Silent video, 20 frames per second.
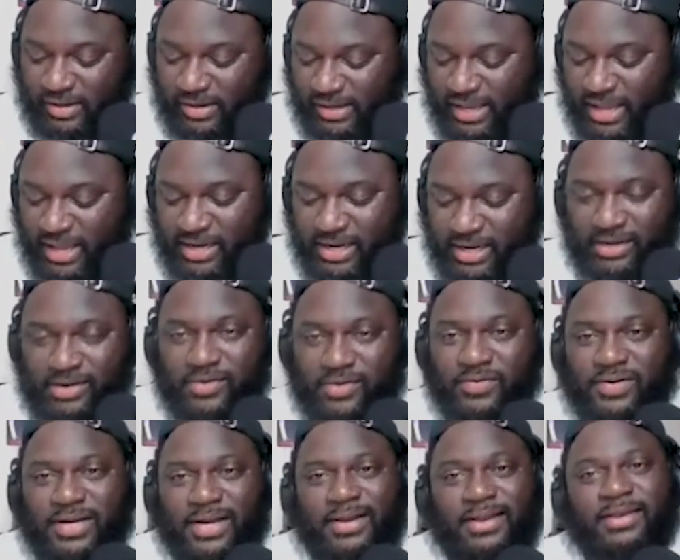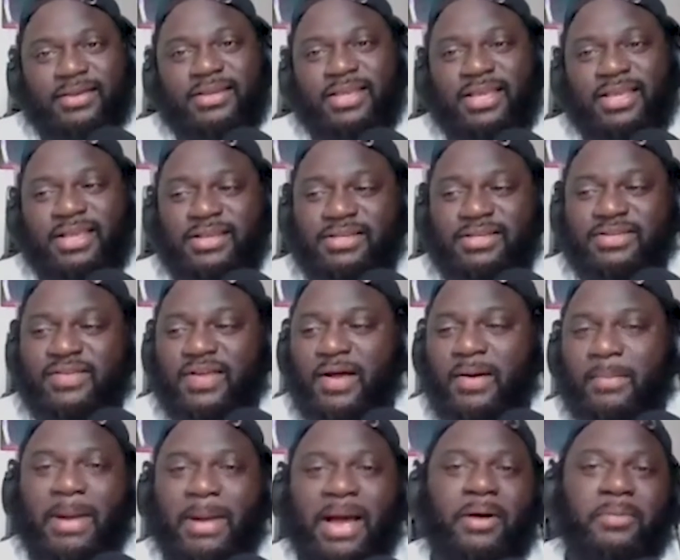and I know it ain't
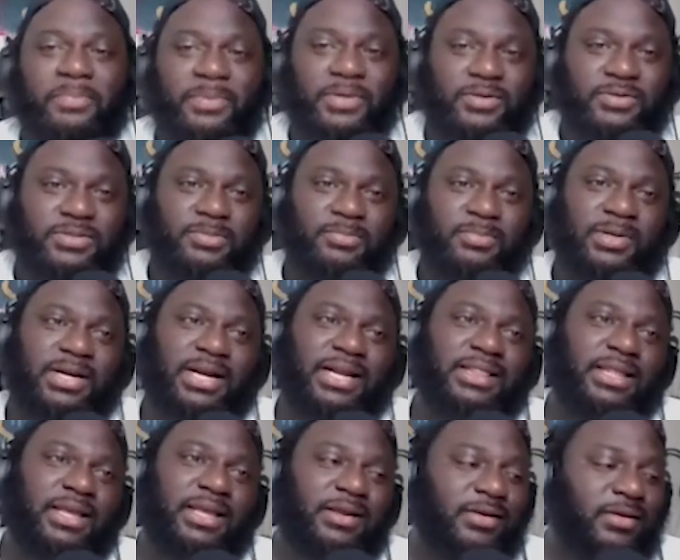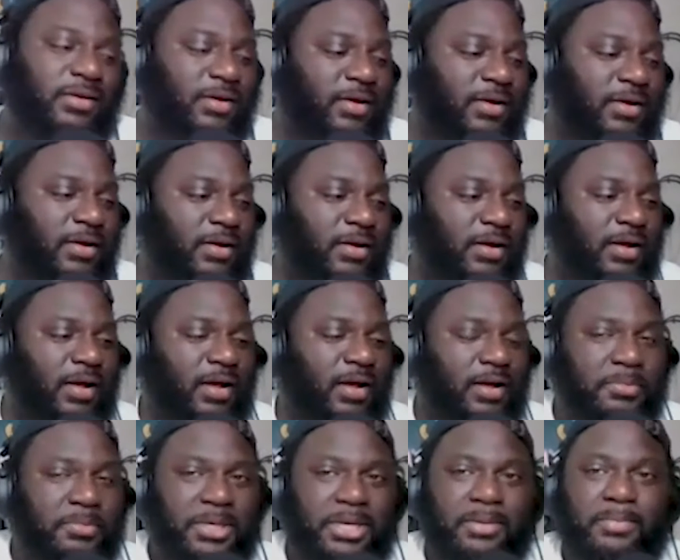about music, but I think the
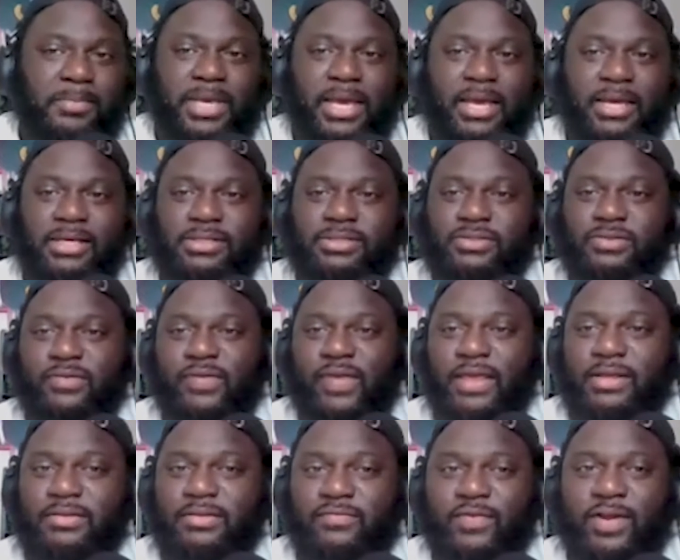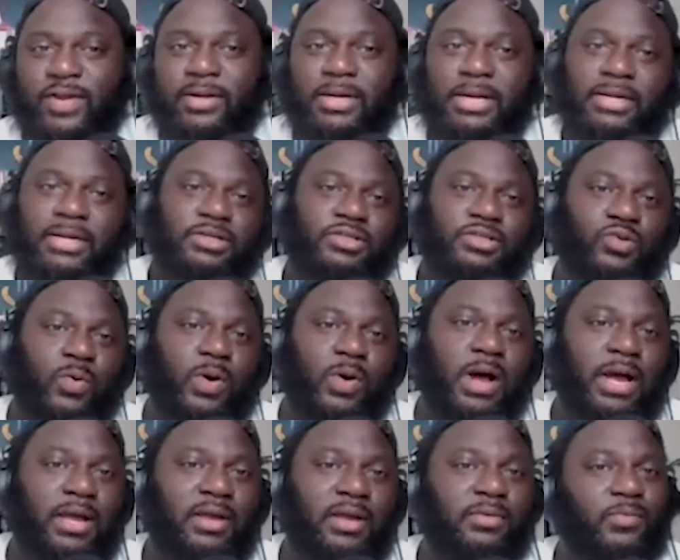NBA is very
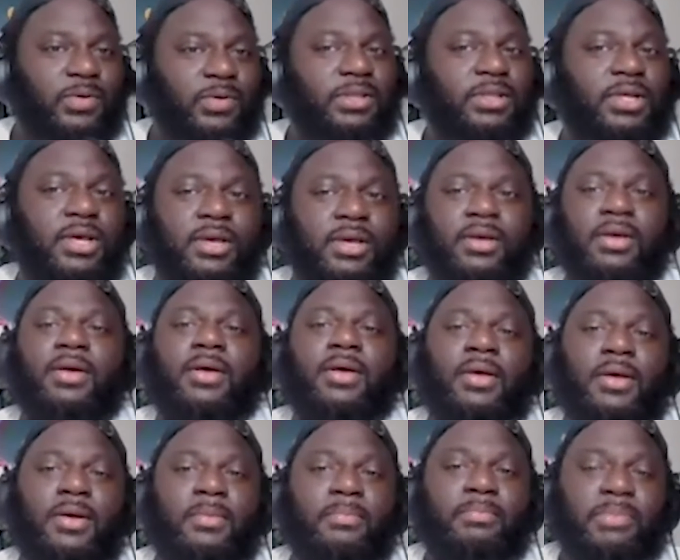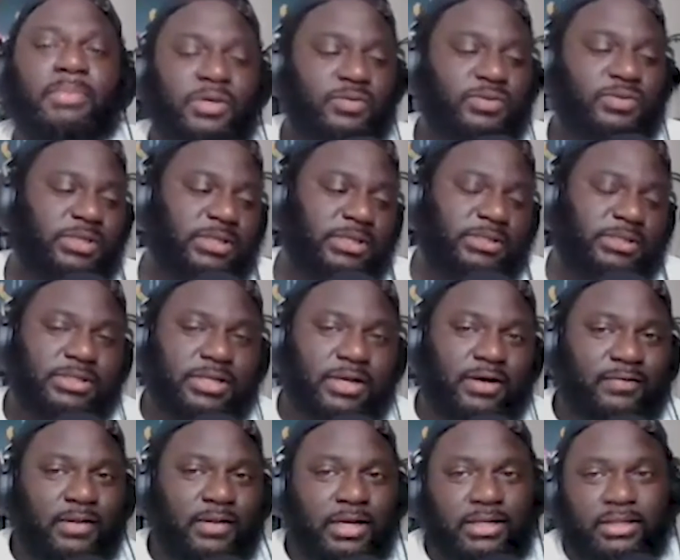intertwined with music and
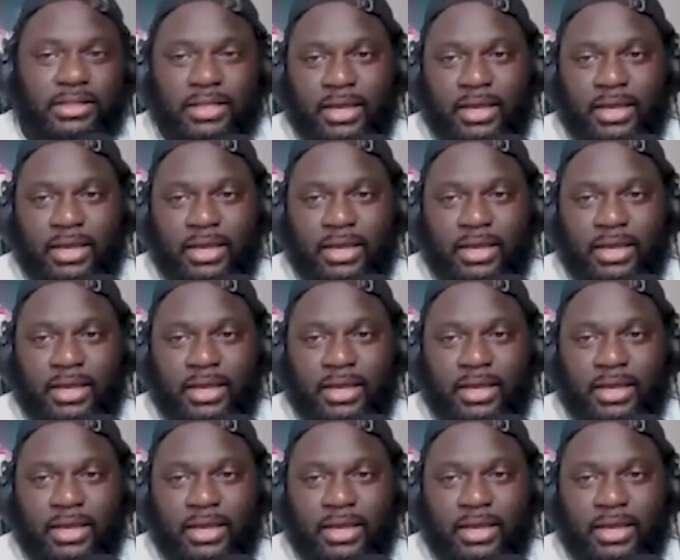stuff like that.